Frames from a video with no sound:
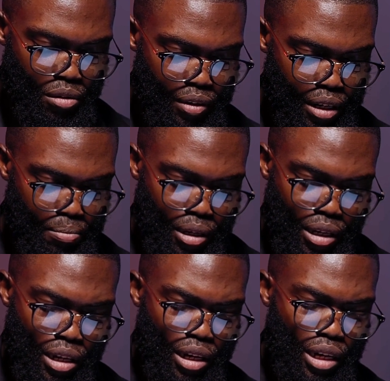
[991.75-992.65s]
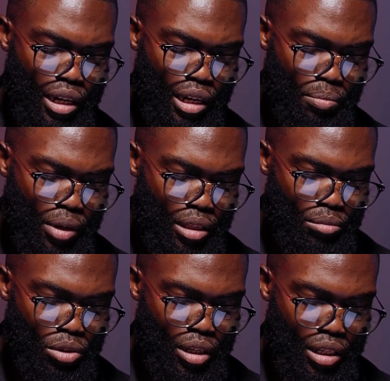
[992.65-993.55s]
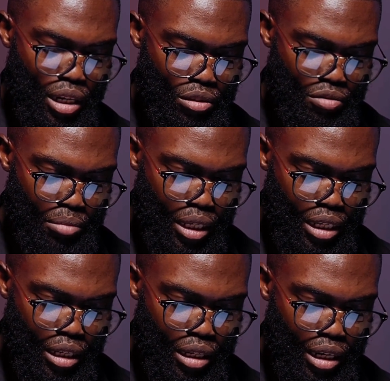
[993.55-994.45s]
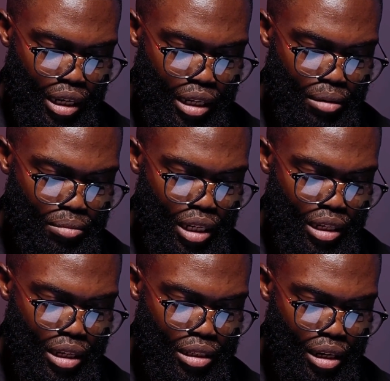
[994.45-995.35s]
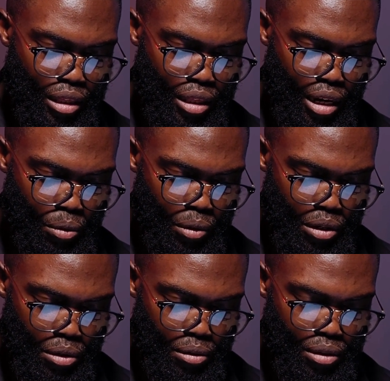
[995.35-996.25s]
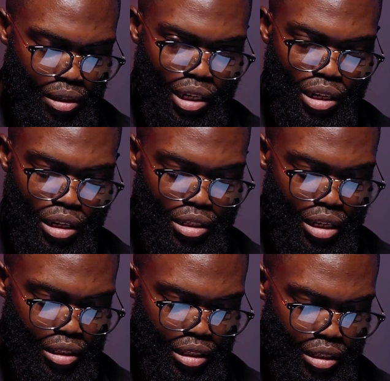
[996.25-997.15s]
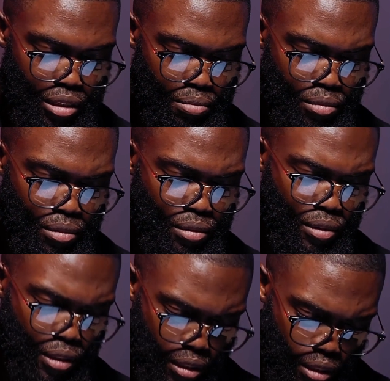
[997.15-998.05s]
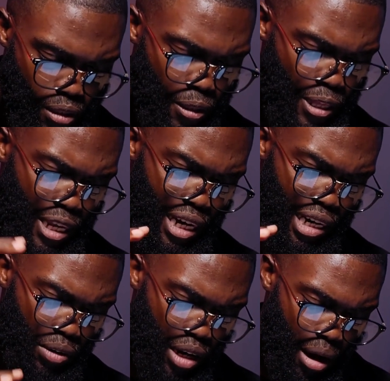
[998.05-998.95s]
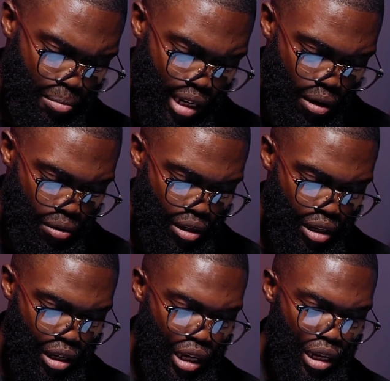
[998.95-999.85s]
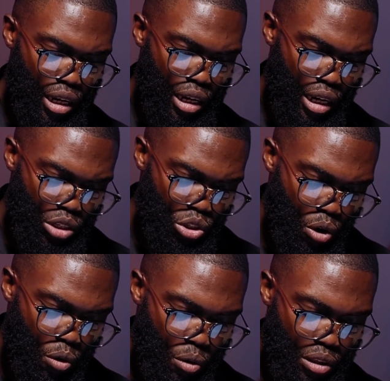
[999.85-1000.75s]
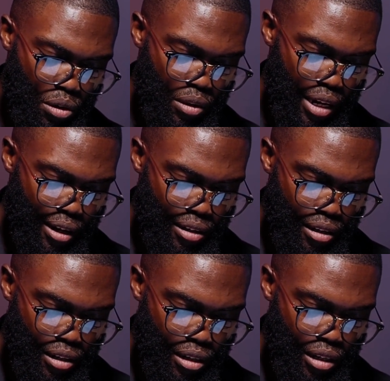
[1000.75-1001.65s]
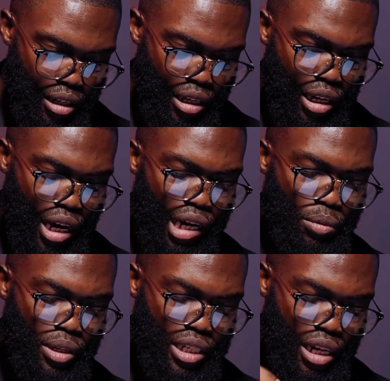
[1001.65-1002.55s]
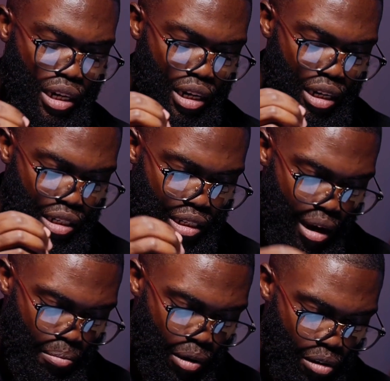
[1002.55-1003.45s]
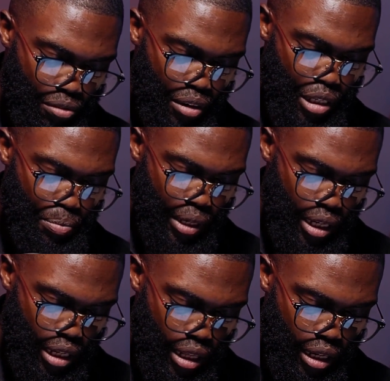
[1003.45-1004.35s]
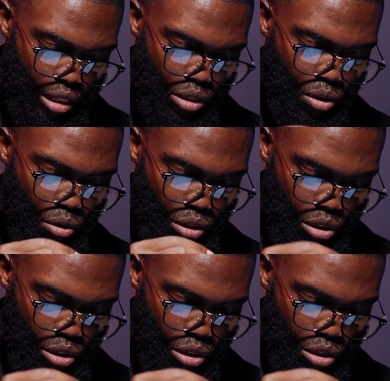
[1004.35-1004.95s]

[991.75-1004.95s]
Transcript: over them, and bring them to the tent of meeting. Let them take their stand there with you. And then he says this, And I'll come down and talk with you there, and I will take some of the spirit that is on